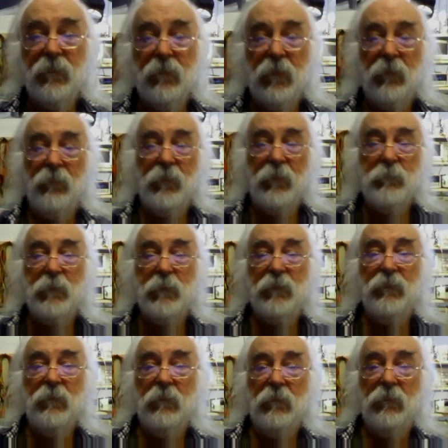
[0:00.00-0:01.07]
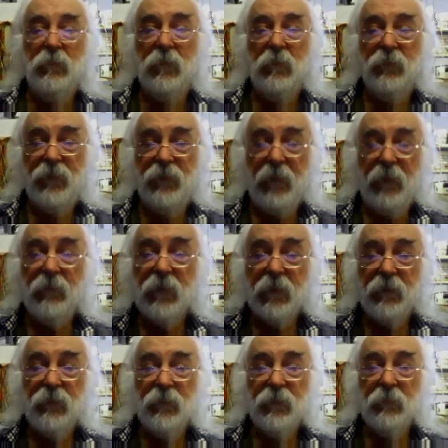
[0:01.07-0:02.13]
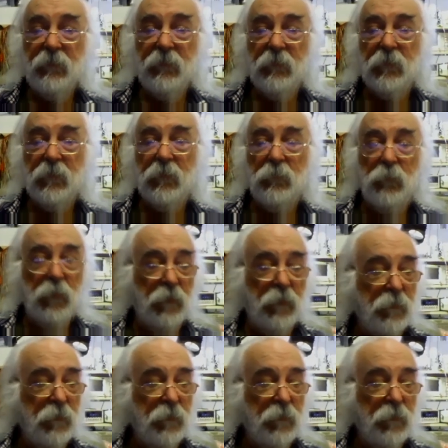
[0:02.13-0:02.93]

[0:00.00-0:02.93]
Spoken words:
of the mid-70s, where